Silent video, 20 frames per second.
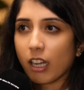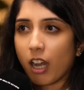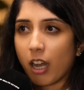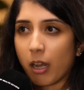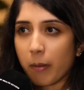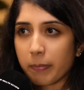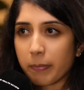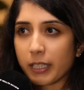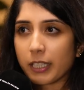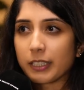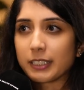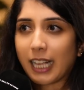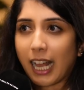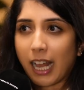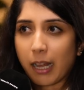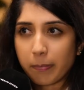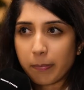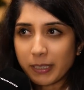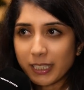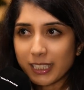up those
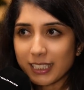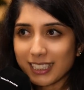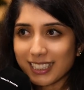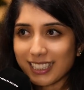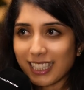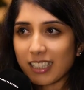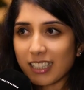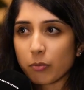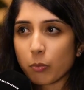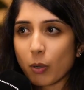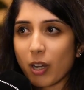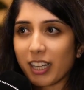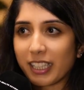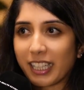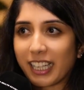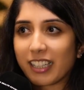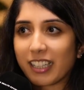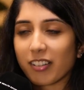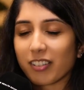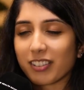habits and
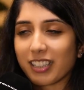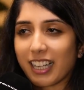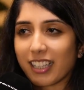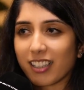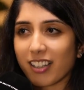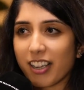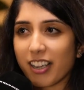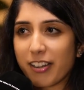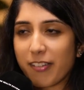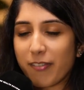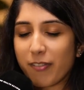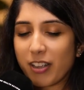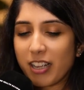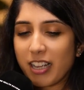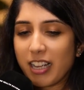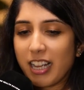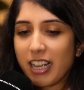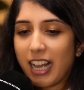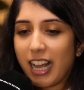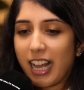working on that kind of
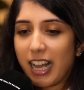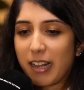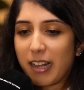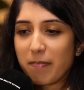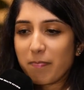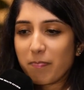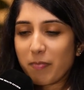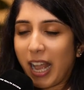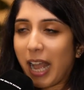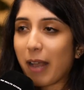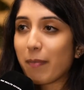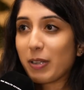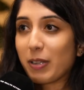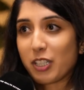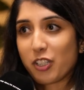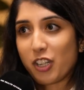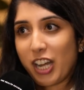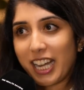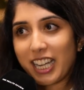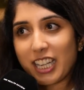habit
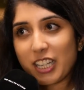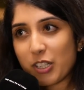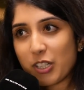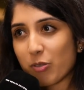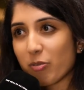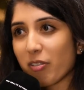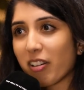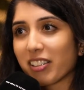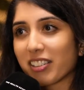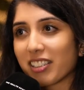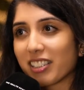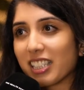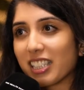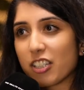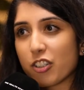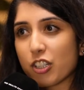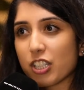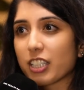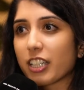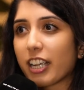change rather than
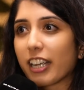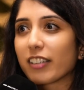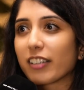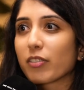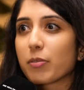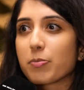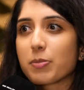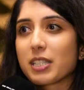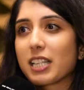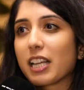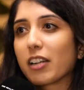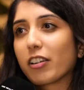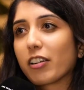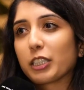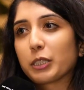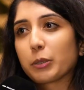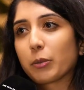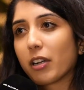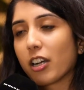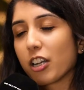just going from 0
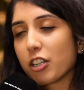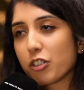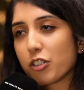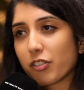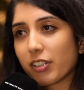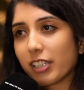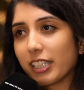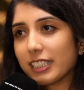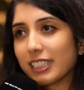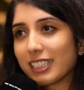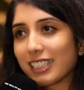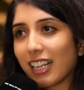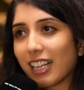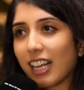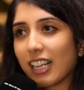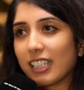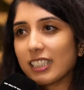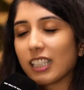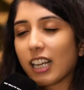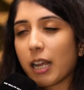to 100.
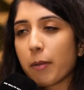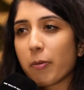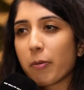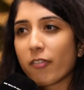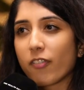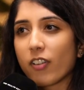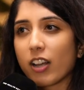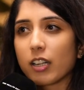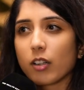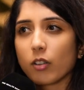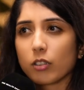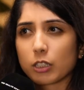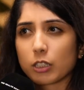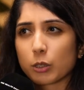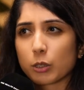And I prefer not to